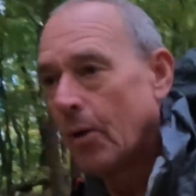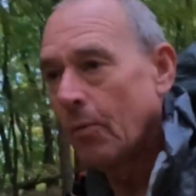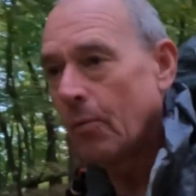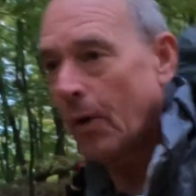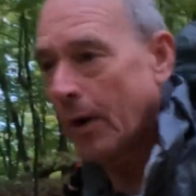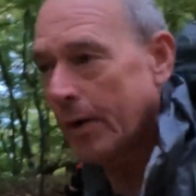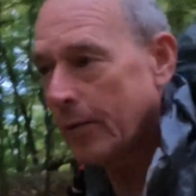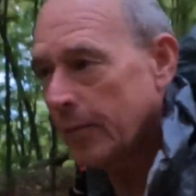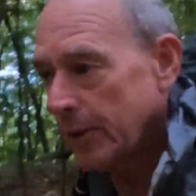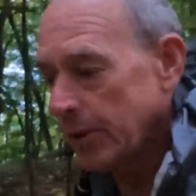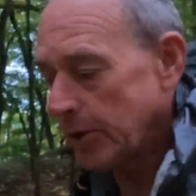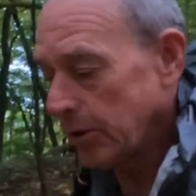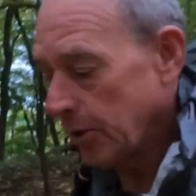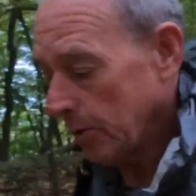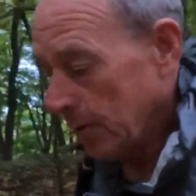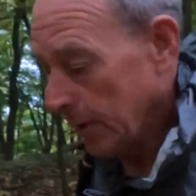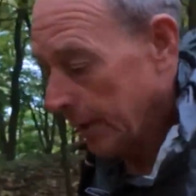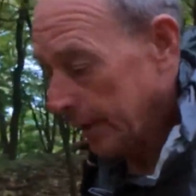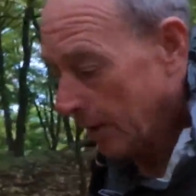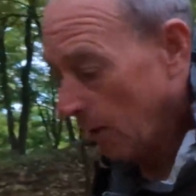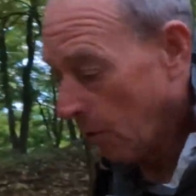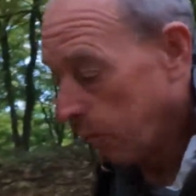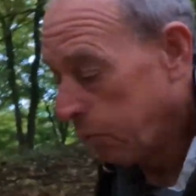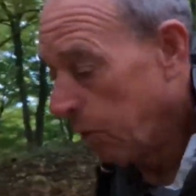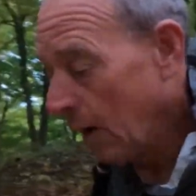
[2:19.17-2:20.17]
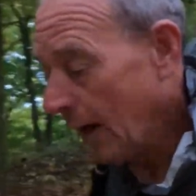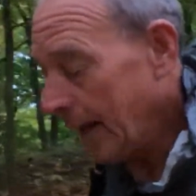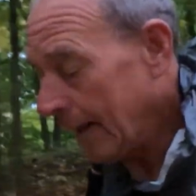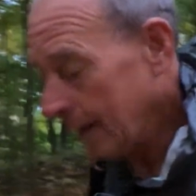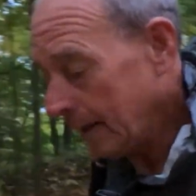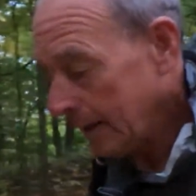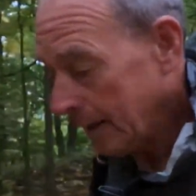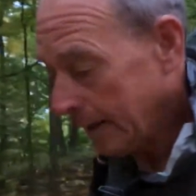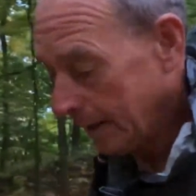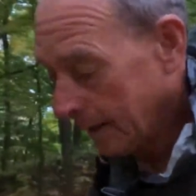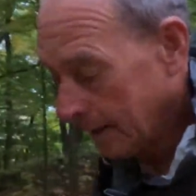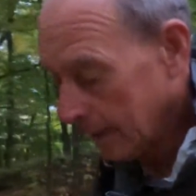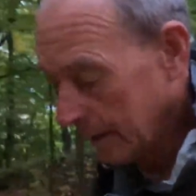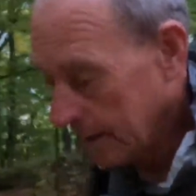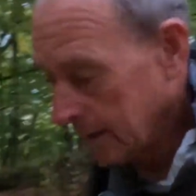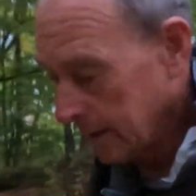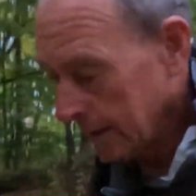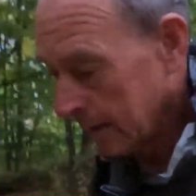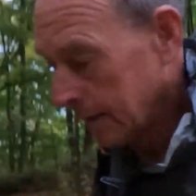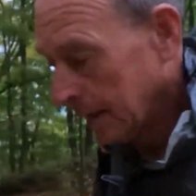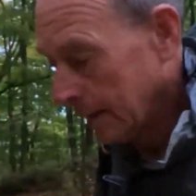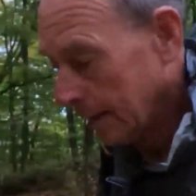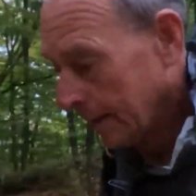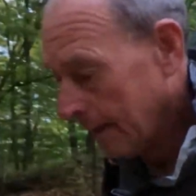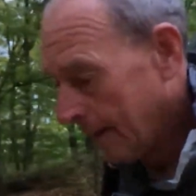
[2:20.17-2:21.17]
what are we doing? Well,
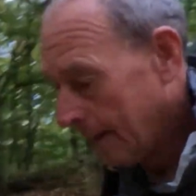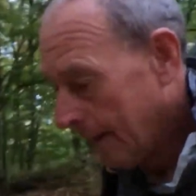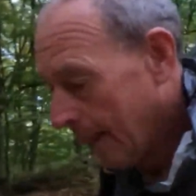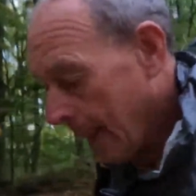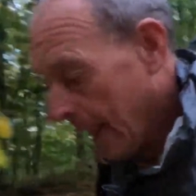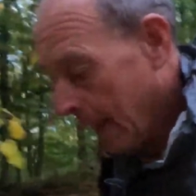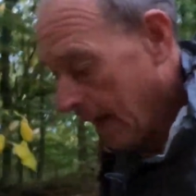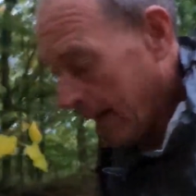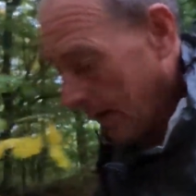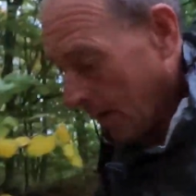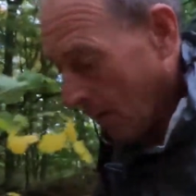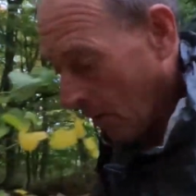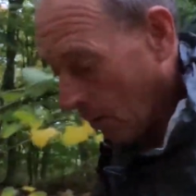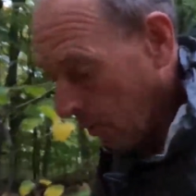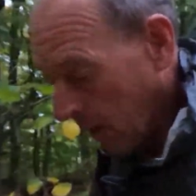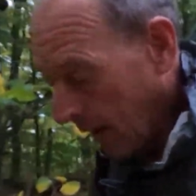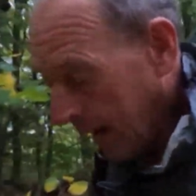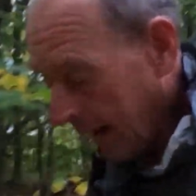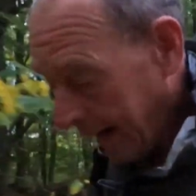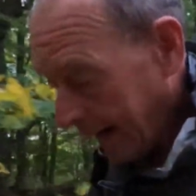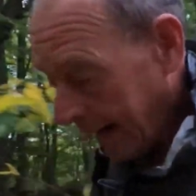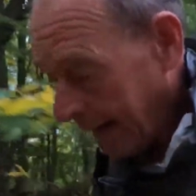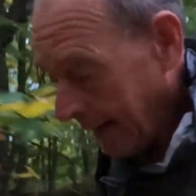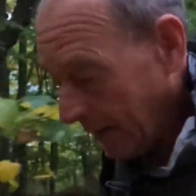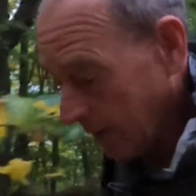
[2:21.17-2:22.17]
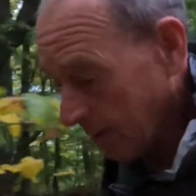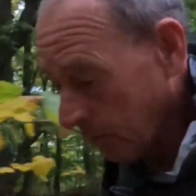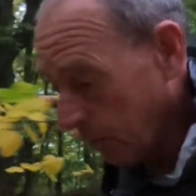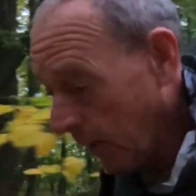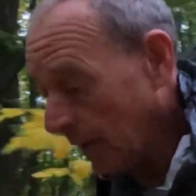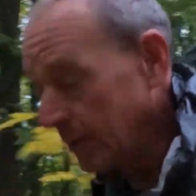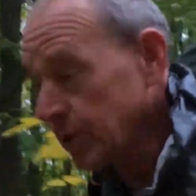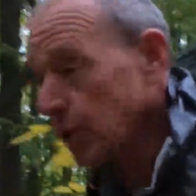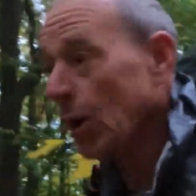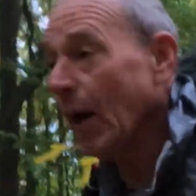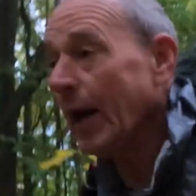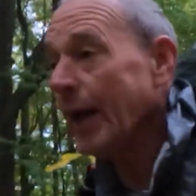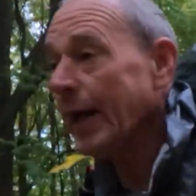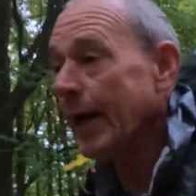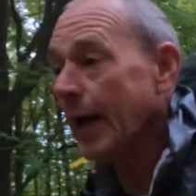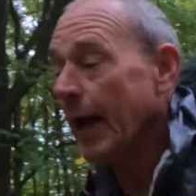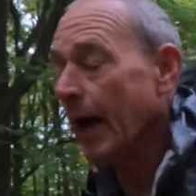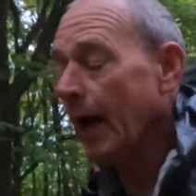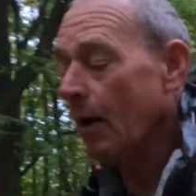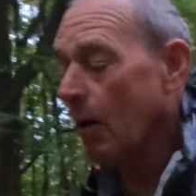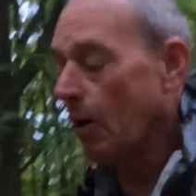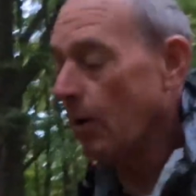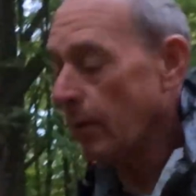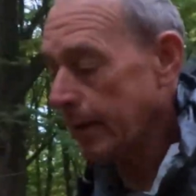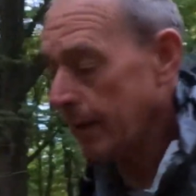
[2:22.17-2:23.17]
we're trying
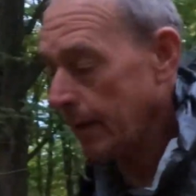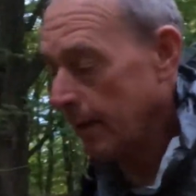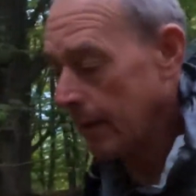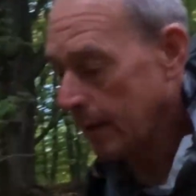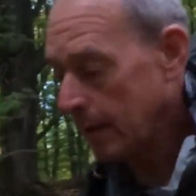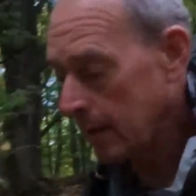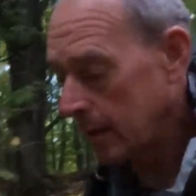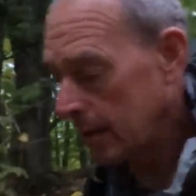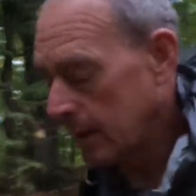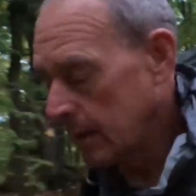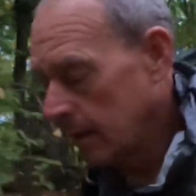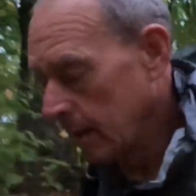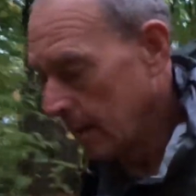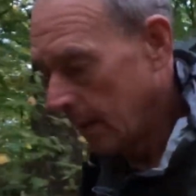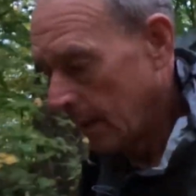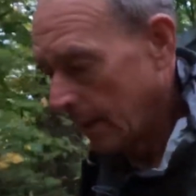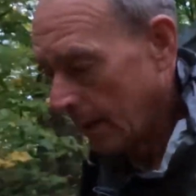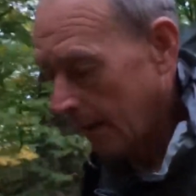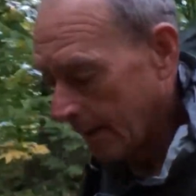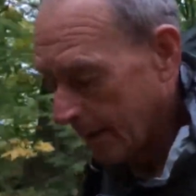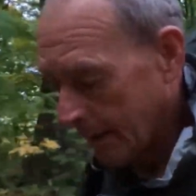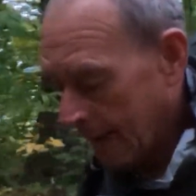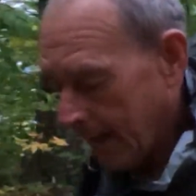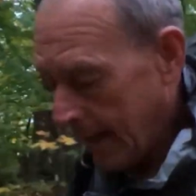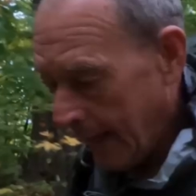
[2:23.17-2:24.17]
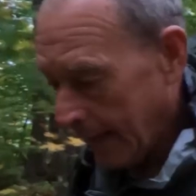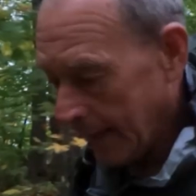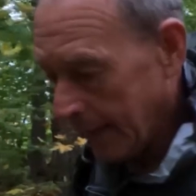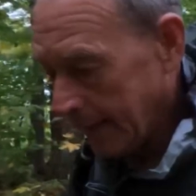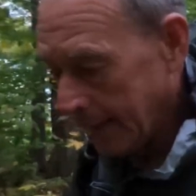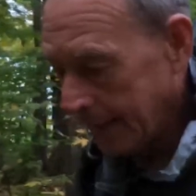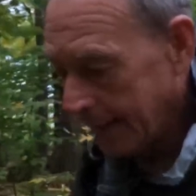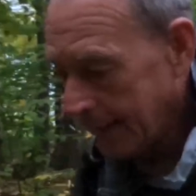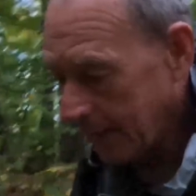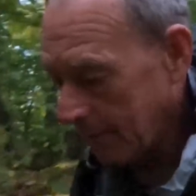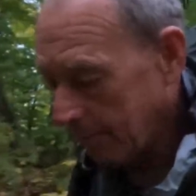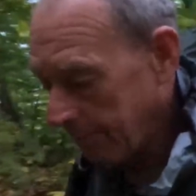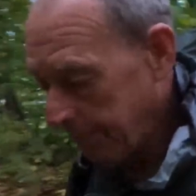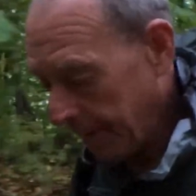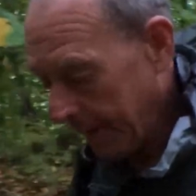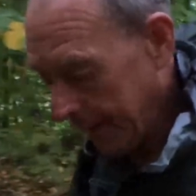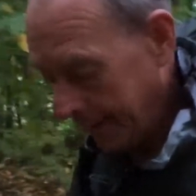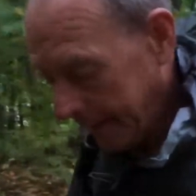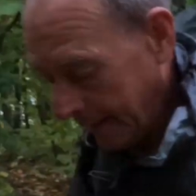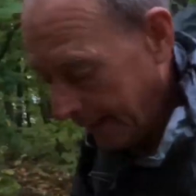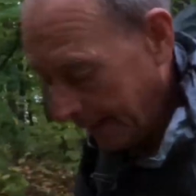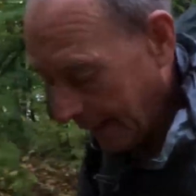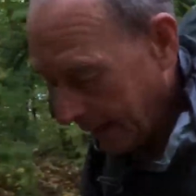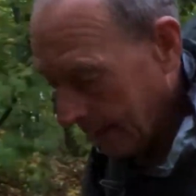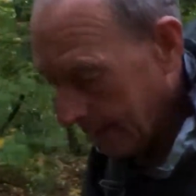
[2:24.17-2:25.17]
out a little
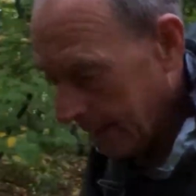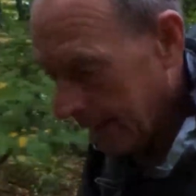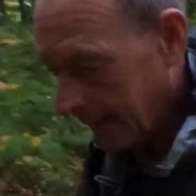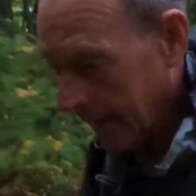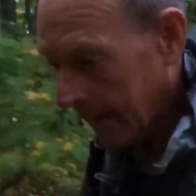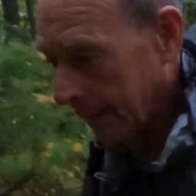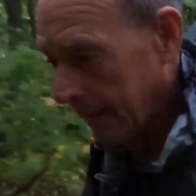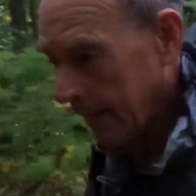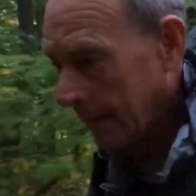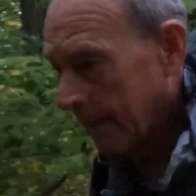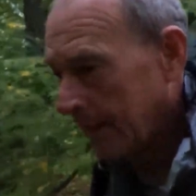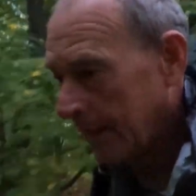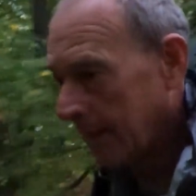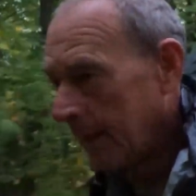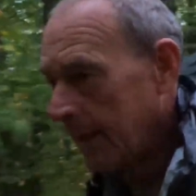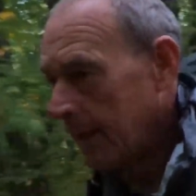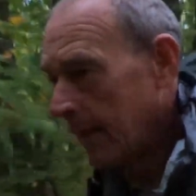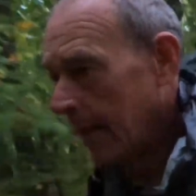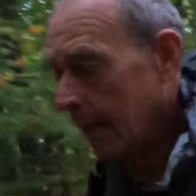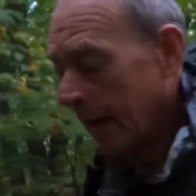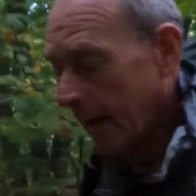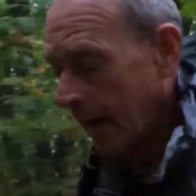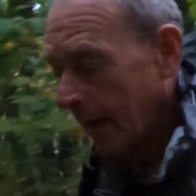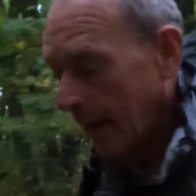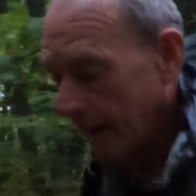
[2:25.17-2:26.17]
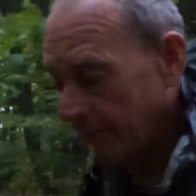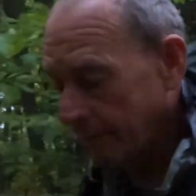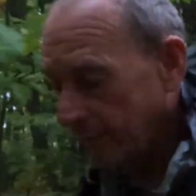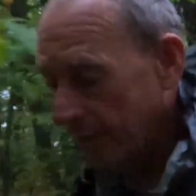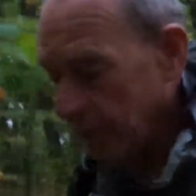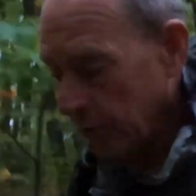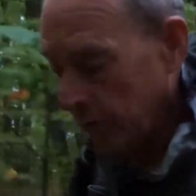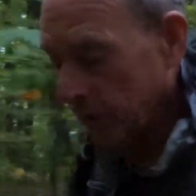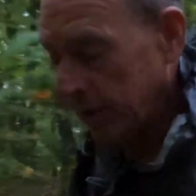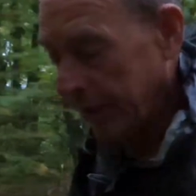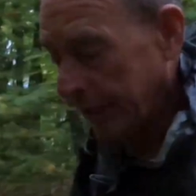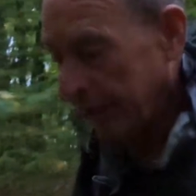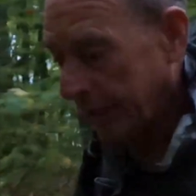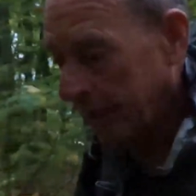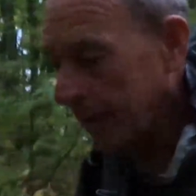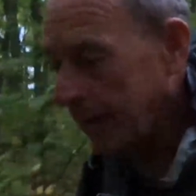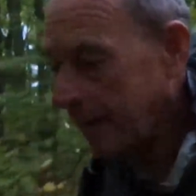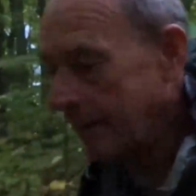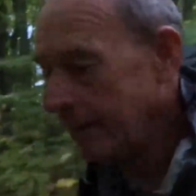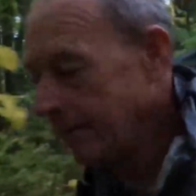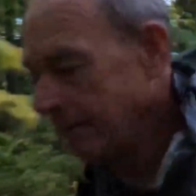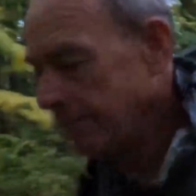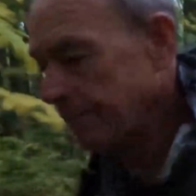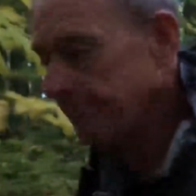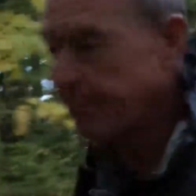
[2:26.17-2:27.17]
bit of new gear.
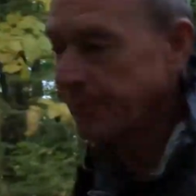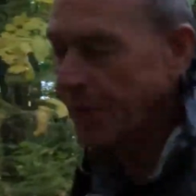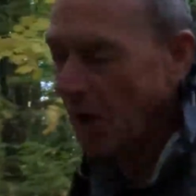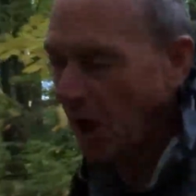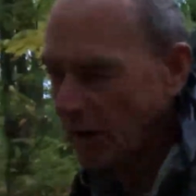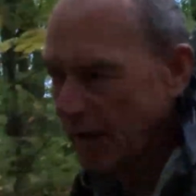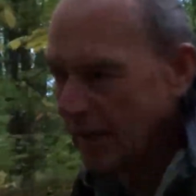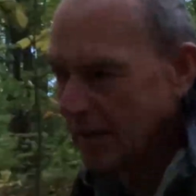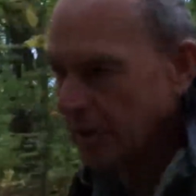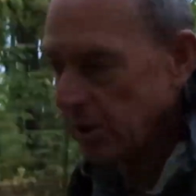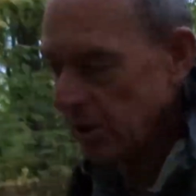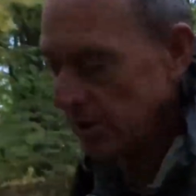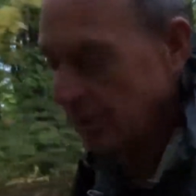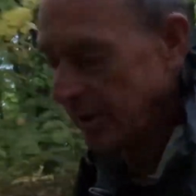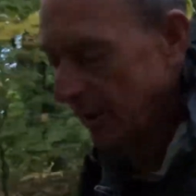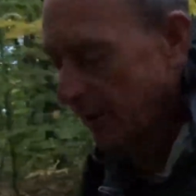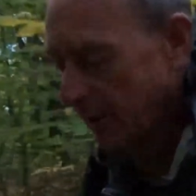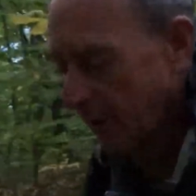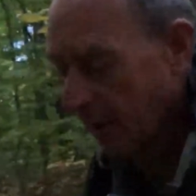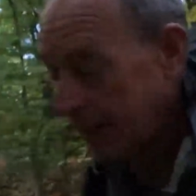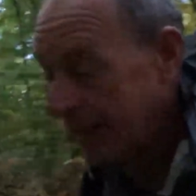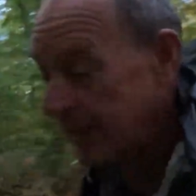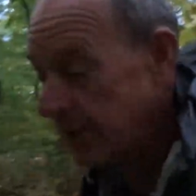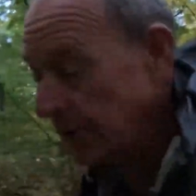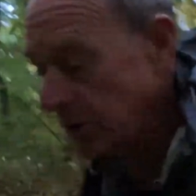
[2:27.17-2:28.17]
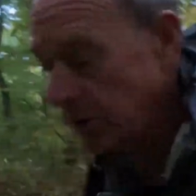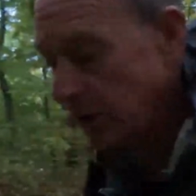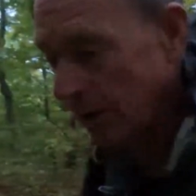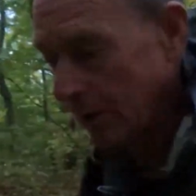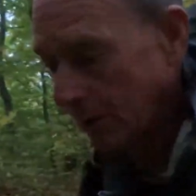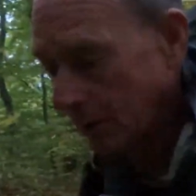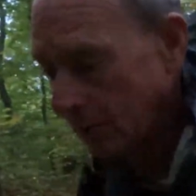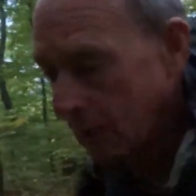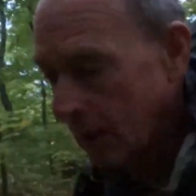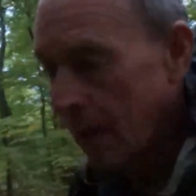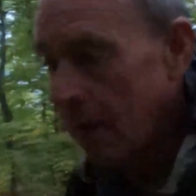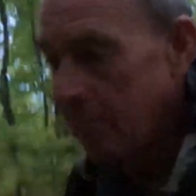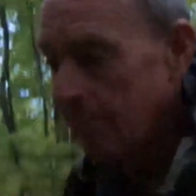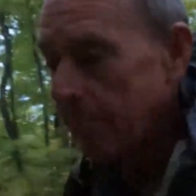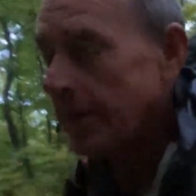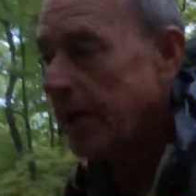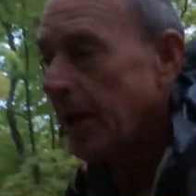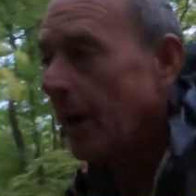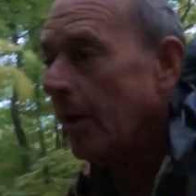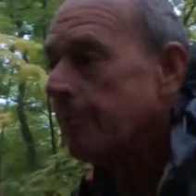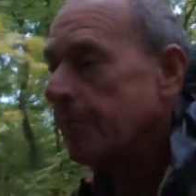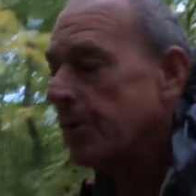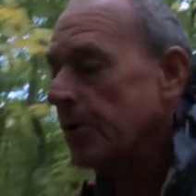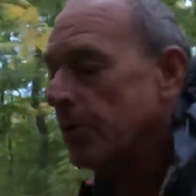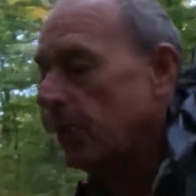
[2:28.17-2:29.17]
Not necessarily new,
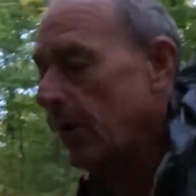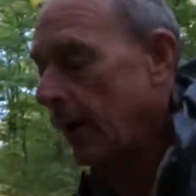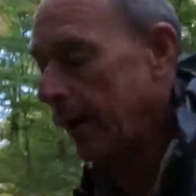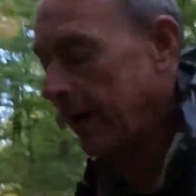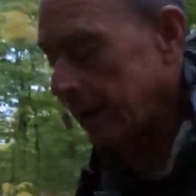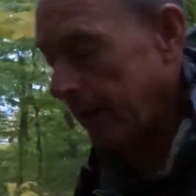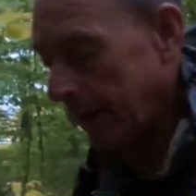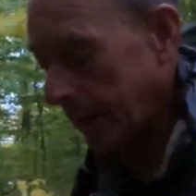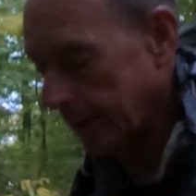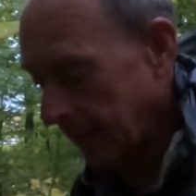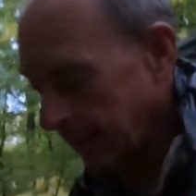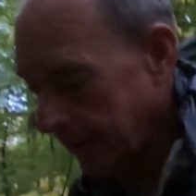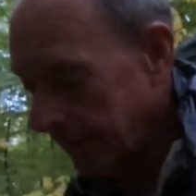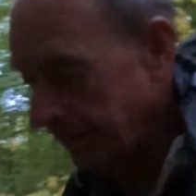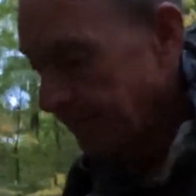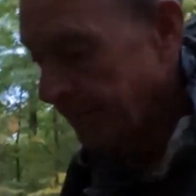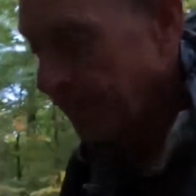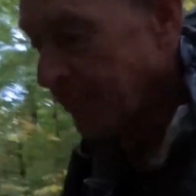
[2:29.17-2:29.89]
but upgraded.